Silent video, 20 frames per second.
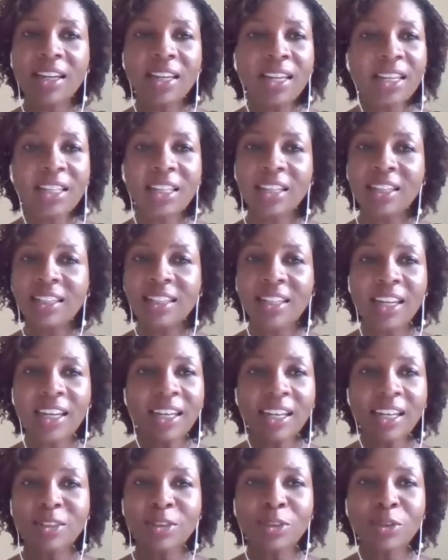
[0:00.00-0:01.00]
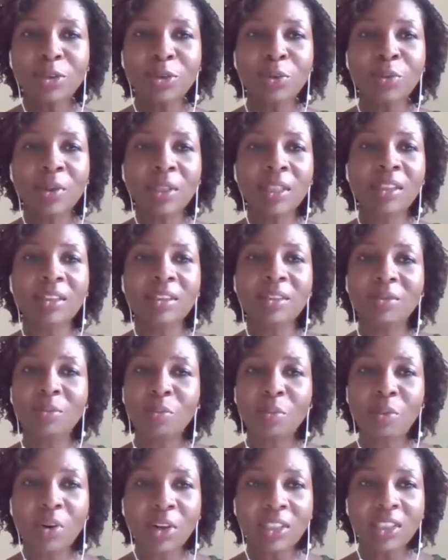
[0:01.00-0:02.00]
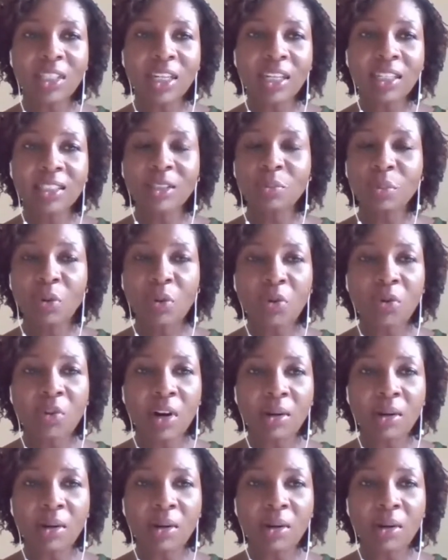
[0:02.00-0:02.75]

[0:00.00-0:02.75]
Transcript: anything that has to do with projects,